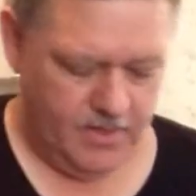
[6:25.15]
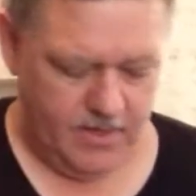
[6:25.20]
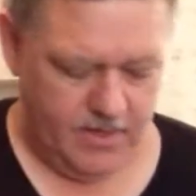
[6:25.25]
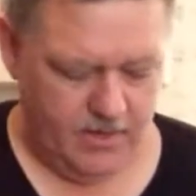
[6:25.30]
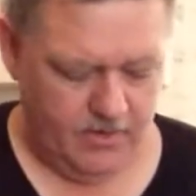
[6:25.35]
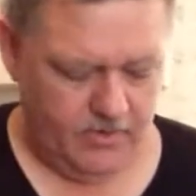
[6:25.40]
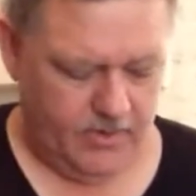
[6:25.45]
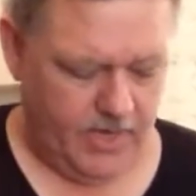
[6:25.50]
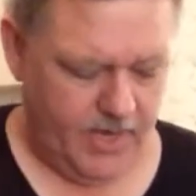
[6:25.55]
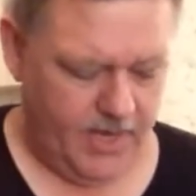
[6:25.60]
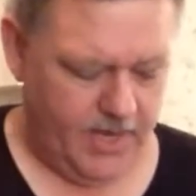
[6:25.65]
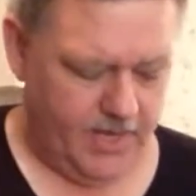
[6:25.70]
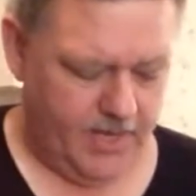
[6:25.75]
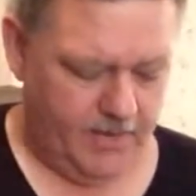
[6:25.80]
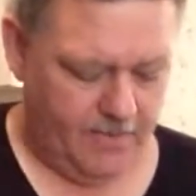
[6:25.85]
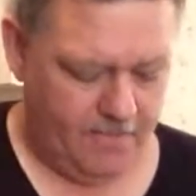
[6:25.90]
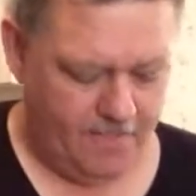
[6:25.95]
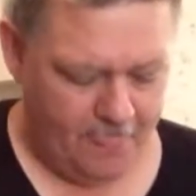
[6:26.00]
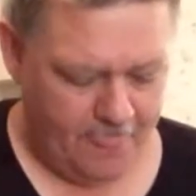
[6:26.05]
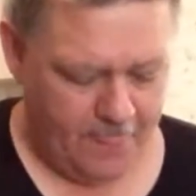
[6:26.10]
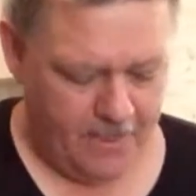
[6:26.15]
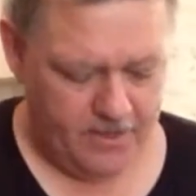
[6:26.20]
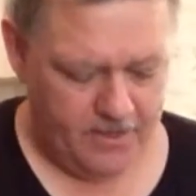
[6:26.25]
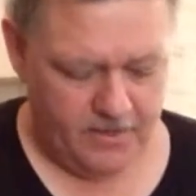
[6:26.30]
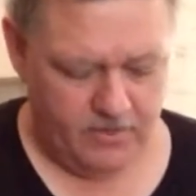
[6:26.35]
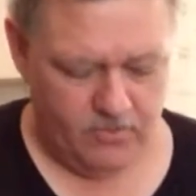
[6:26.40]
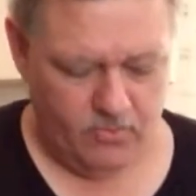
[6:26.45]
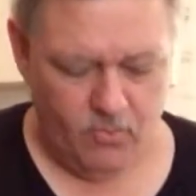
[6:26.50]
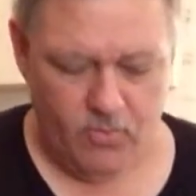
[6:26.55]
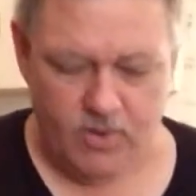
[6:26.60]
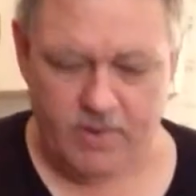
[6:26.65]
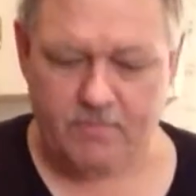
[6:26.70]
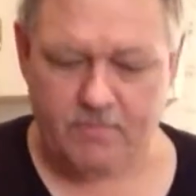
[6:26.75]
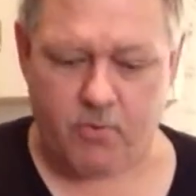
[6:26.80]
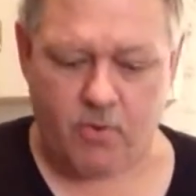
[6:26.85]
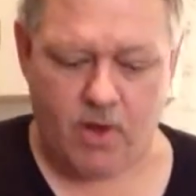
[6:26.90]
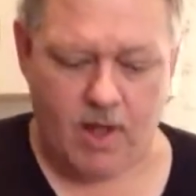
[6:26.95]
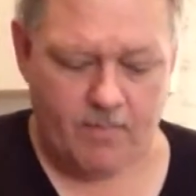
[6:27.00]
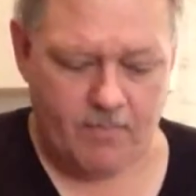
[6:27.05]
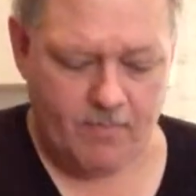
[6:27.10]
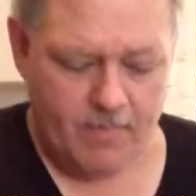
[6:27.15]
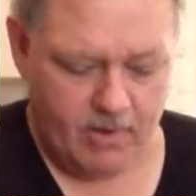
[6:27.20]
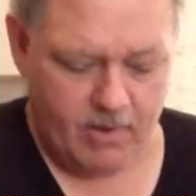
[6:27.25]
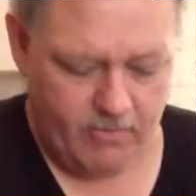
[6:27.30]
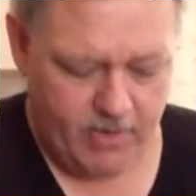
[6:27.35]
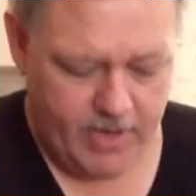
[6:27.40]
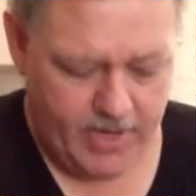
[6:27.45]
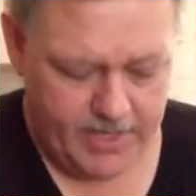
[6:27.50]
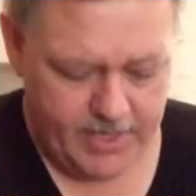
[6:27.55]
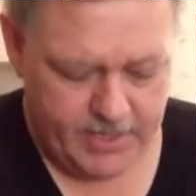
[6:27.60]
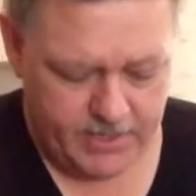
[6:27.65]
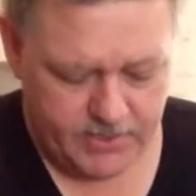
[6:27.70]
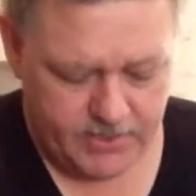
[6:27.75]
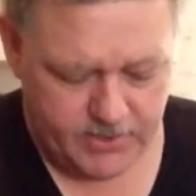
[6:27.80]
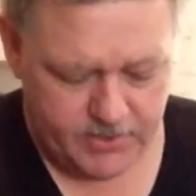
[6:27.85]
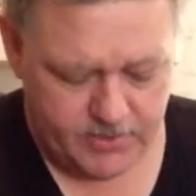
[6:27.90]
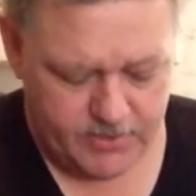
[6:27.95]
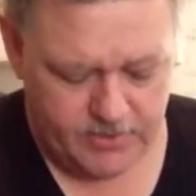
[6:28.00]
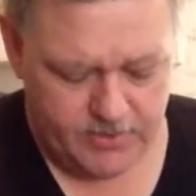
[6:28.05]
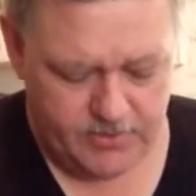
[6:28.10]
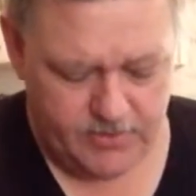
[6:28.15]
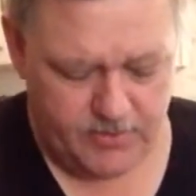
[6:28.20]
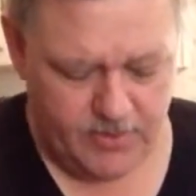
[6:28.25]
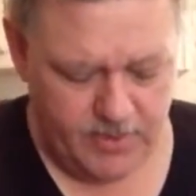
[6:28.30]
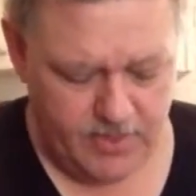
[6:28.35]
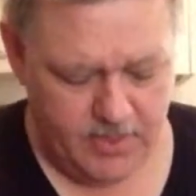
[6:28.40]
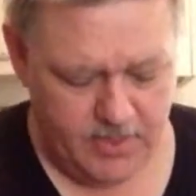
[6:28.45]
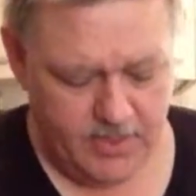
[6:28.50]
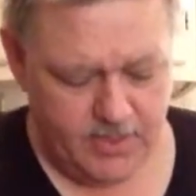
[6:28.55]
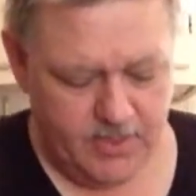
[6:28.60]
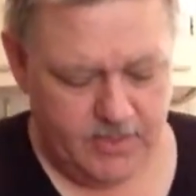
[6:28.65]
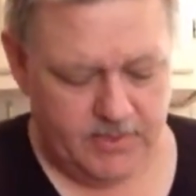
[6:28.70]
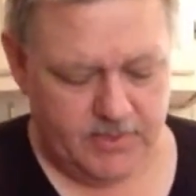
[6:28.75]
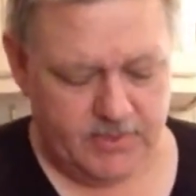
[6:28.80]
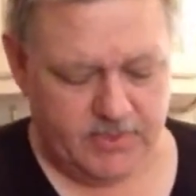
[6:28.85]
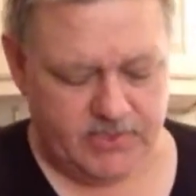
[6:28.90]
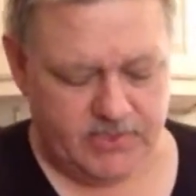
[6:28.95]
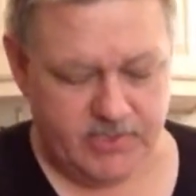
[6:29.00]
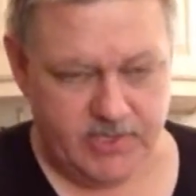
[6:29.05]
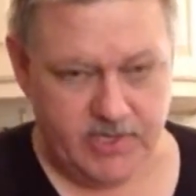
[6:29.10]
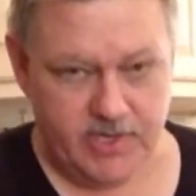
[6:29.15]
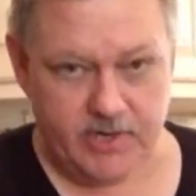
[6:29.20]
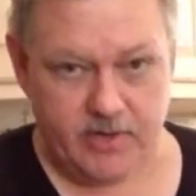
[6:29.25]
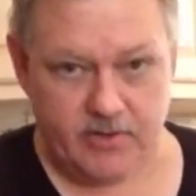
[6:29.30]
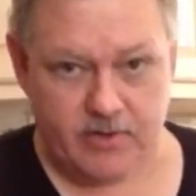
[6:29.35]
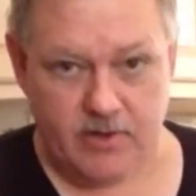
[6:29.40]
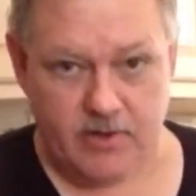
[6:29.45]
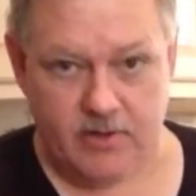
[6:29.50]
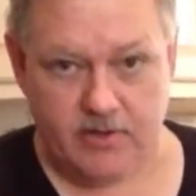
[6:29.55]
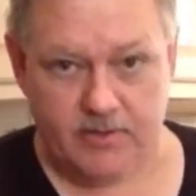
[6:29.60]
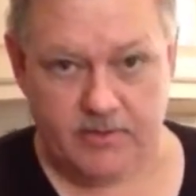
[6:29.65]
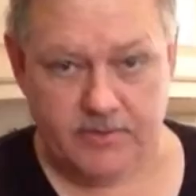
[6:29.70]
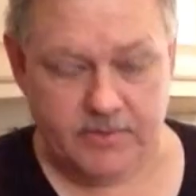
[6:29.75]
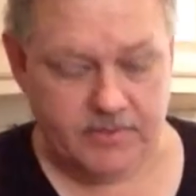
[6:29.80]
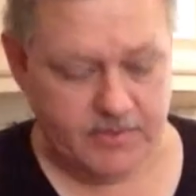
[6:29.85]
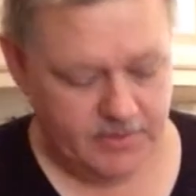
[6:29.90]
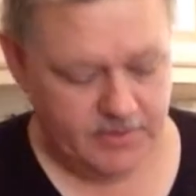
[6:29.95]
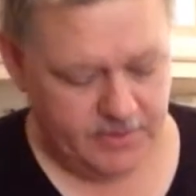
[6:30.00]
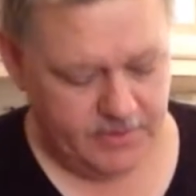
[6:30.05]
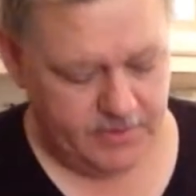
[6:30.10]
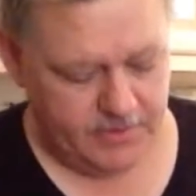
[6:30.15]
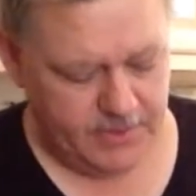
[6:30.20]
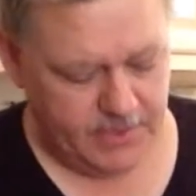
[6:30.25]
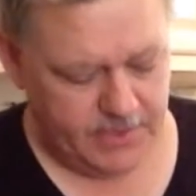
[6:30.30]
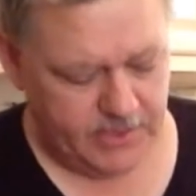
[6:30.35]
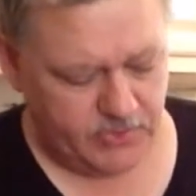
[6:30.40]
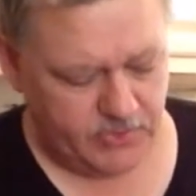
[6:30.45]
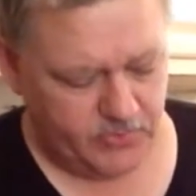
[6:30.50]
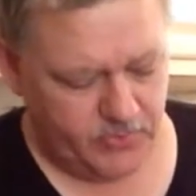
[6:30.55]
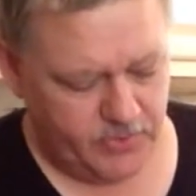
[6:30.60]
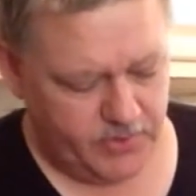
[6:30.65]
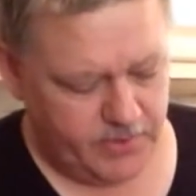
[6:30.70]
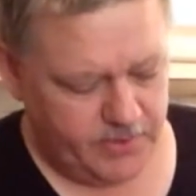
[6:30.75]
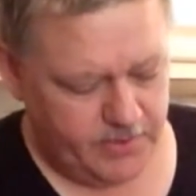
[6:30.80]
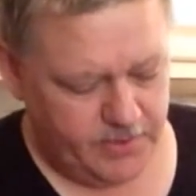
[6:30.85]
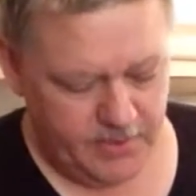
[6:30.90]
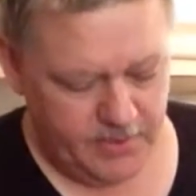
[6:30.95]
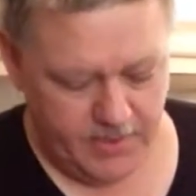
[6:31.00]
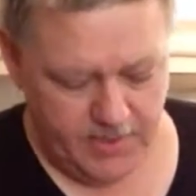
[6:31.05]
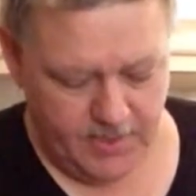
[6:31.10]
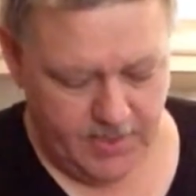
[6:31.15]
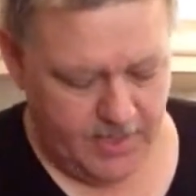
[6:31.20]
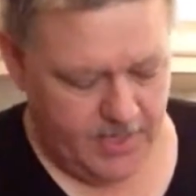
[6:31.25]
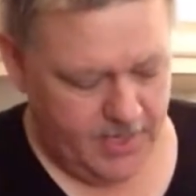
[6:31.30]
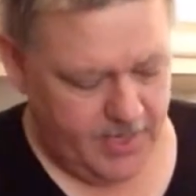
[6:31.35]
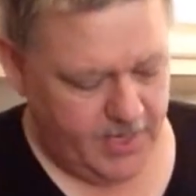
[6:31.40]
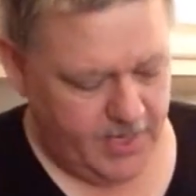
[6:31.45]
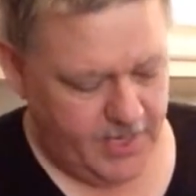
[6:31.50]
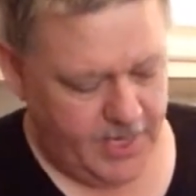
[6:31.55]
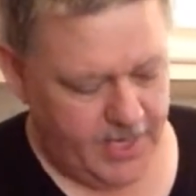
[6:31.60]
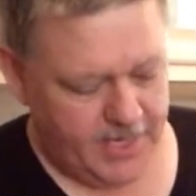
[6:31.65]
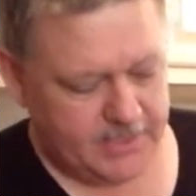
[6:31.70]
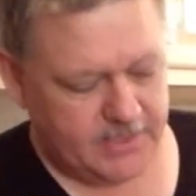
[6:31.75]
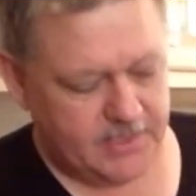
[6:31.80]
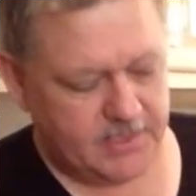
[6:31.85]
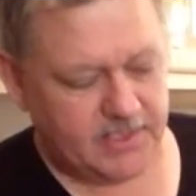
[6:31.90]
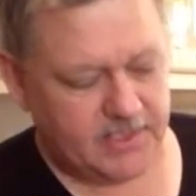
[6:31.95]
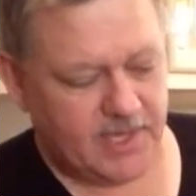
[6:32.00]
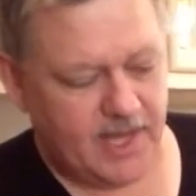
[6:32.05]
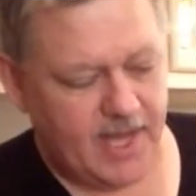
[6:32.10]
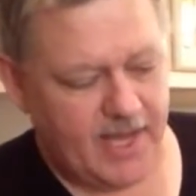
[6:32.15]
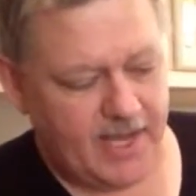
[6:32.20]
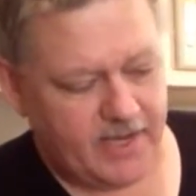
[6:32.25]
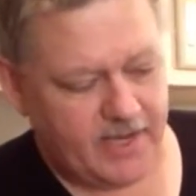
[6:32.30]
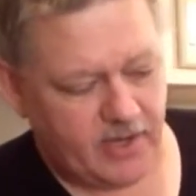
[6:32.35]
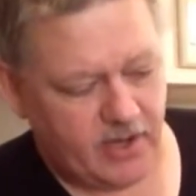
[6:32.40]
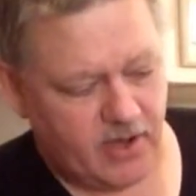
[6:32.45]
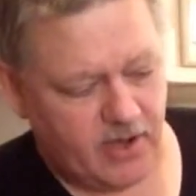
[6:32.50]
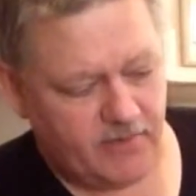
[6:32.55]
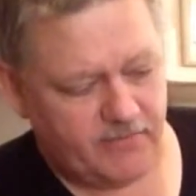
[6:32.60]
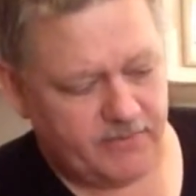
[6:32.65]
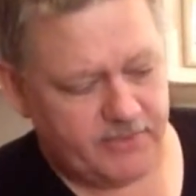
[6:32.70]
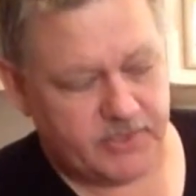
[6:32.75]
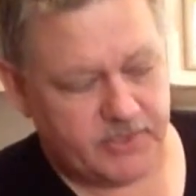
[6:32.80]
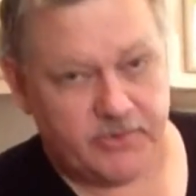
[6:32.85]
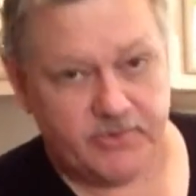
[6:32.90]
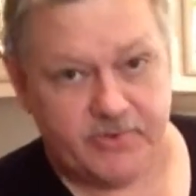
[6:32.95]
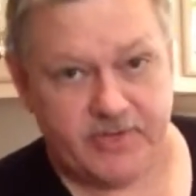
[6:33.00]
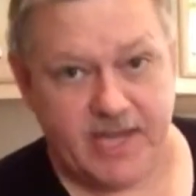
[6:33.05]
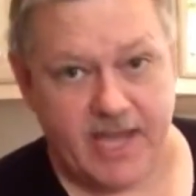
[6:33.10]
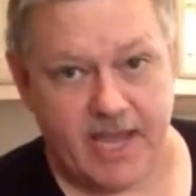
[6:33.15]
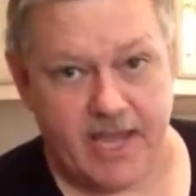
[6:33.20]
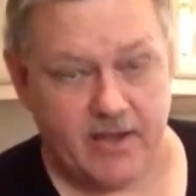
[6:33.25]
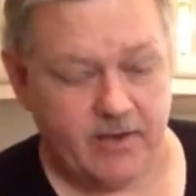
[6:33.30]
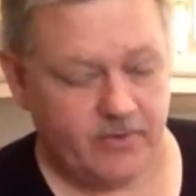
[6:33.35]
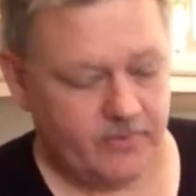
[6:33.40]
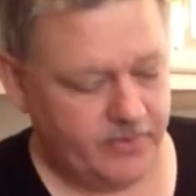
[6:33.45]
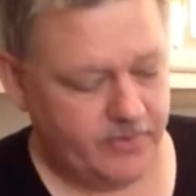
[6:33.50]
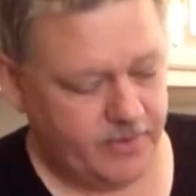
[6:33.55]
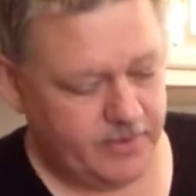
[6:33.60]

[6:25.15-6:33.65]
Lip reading: Okay, one problem I ran into, the sear on this one, it has a slight curvature down.